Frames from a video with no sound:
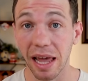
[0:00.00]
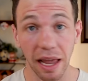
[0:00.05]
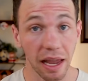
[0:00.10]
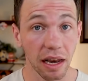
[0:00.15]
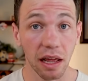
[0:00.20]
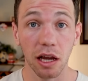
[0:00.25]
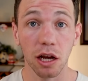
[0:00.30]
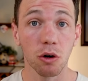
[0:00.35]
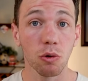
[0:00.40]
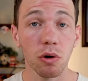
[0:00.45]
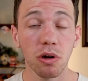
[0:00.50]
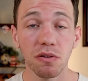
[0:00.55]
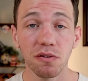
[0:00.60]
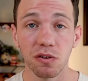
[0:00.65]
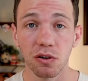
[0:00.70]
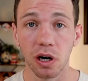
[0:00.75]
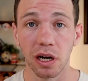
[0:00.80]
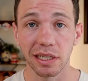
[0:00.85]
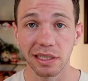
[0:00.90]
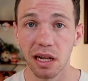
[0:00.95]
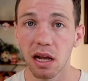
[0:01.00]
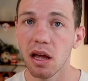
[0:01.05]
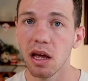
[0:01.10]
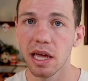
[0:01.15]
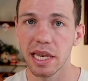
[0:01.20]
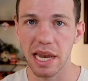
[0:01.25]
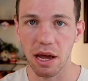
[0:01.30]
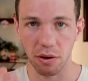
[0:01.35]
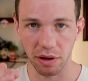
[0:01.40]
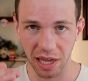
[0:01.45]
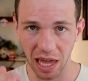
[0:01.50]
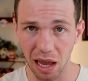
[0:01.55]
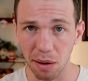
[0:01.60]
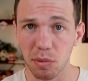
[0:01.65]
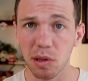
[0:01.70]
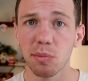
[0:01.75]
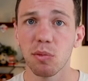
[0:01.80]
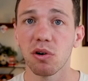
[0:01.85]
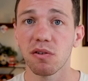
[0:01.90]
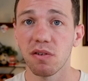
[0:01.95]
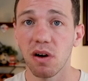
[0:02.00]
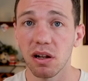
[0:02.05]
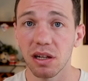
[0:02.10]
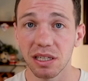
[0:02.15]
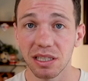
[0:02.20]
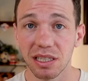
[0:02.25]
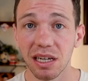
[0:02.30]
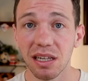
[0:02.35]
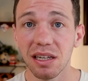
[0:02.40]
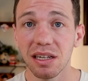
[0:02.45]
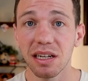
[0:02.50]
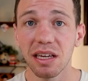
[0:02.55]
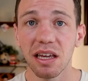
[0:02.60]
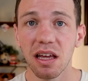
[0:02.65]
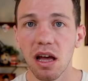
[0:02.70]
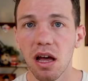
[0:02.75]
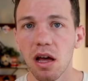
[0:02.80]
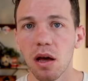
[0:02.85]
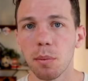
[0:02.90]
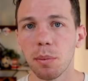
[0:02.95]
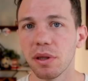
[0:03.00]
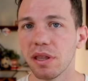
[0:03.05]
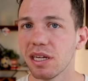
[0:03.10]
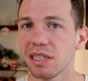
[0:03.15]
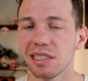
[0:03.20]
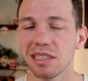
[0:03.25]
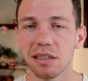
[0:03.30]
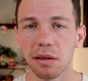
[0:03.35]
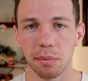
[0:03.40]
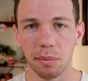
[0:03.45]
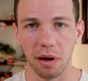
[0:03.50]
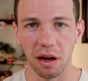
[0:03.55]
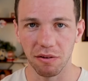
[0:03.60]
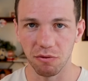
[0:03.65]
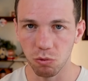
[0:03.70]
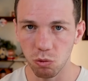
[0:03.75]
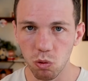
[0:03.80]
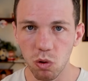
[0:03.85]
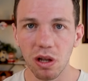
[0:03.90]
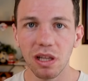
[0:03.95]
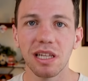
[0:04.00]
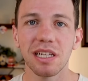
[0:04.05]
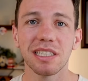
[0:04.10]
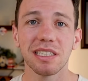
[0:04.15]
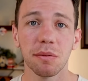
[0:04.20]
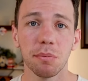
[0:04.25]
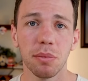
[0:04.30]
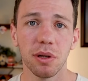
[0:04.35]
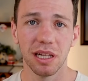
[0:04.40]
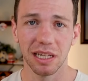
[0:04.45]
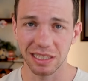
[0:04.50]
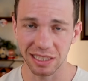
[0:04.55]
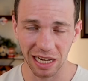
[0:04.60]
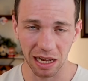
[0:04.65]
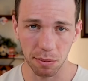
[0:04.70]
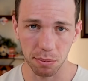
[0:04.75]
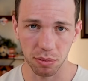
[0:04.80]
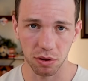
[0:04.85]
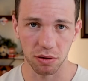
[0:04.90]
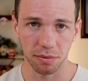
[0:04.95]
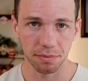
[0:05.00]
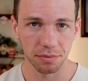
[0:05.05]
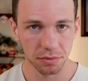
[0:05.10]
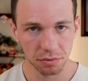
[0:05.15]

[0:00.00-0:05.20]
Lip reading: And it grew for us. Now it came with more volatility, but this is a really simple example.